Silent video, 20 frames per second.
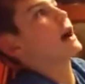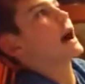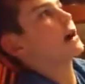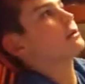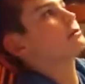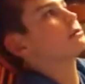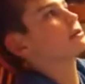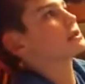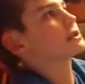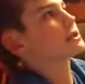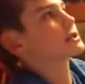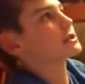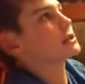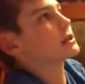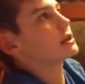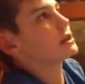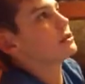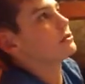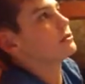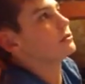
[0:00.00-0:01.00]
I was,
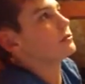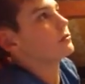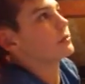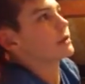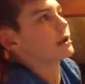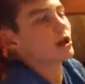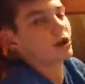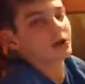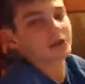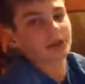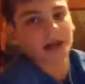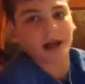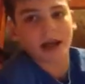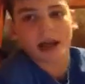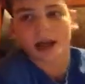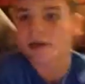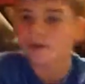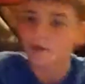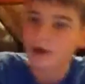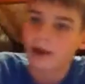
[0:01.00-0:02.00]
we called an
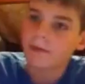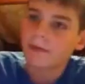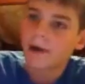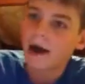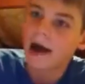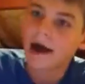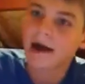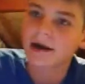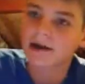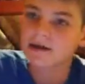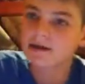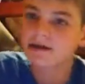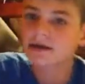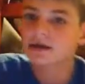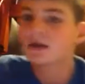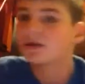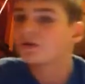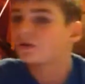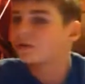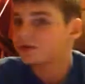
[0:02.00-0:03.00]
air raid pass,
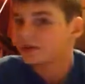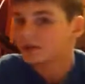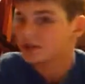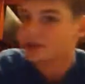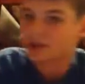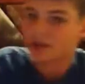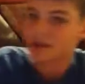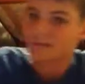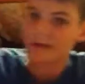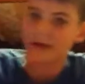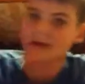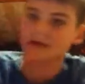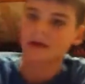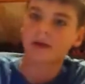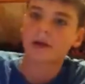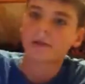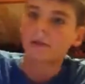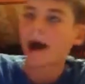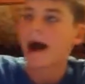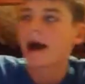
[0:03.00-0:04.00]
which is just
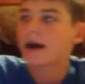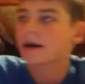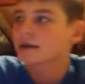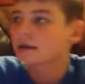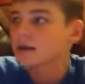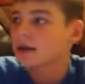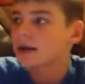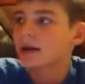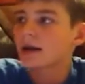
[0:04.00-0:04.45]
basically a pass.